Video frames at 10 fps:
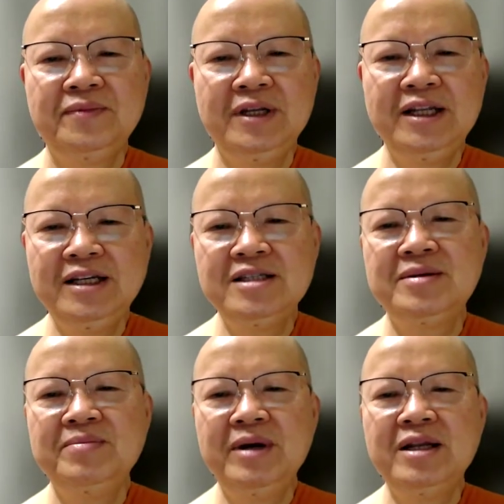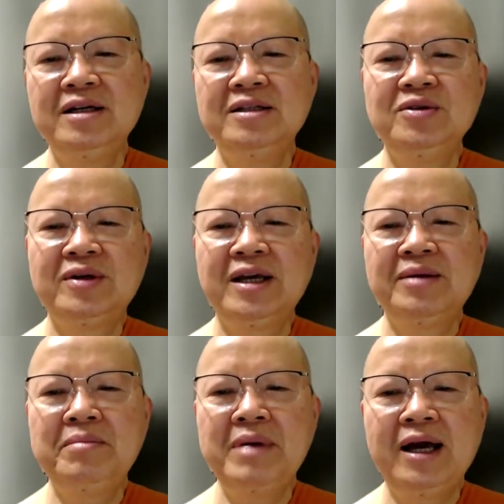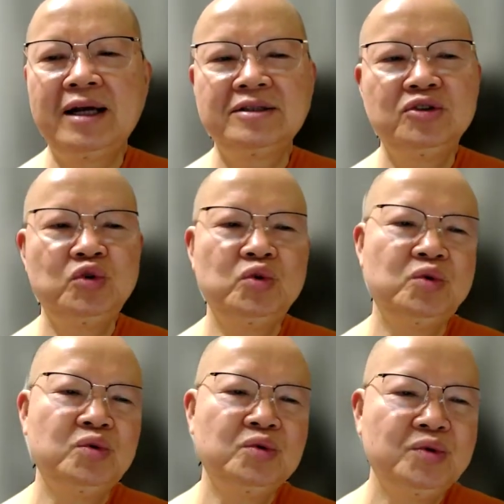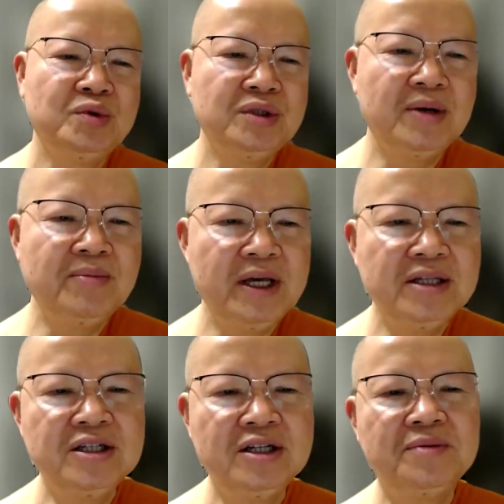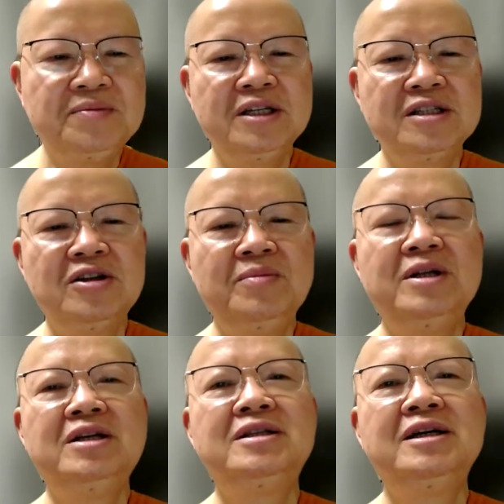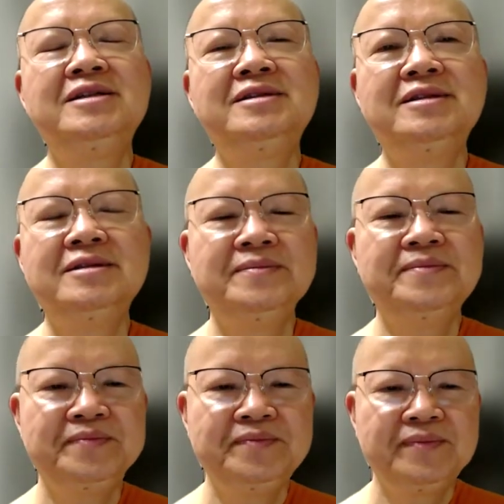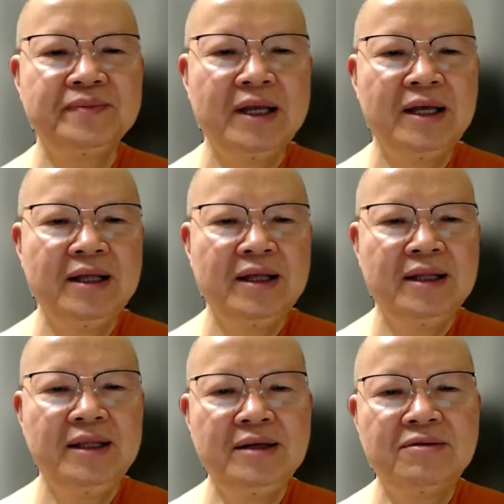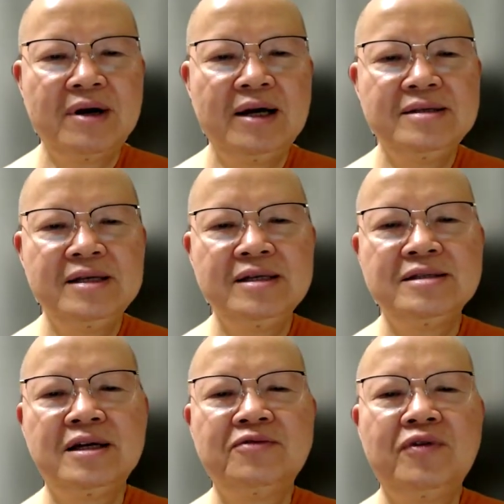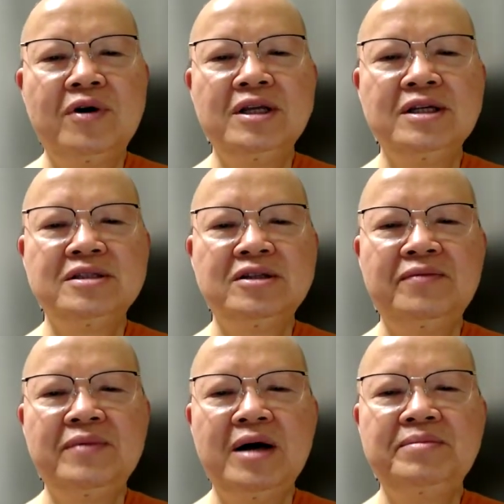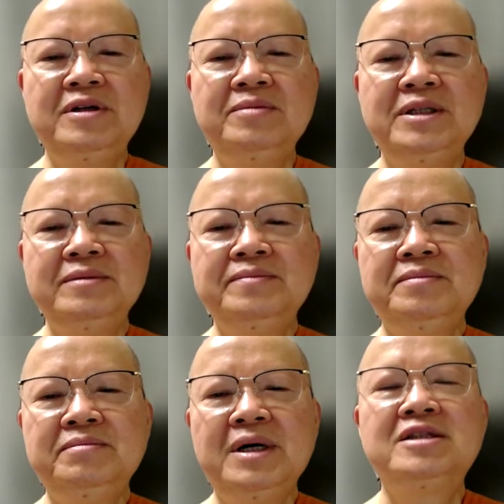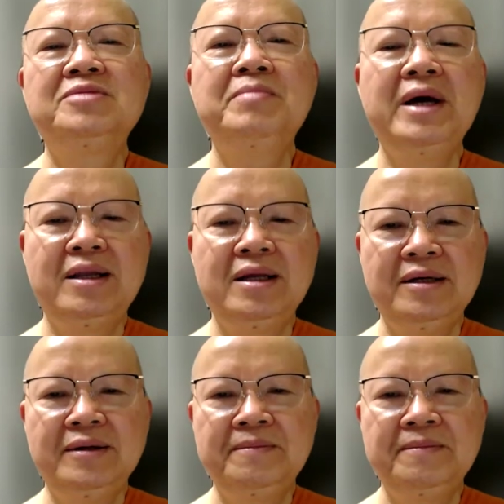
It is better to get back to the major objects of meditation, the risings and fallings of abdomen much better.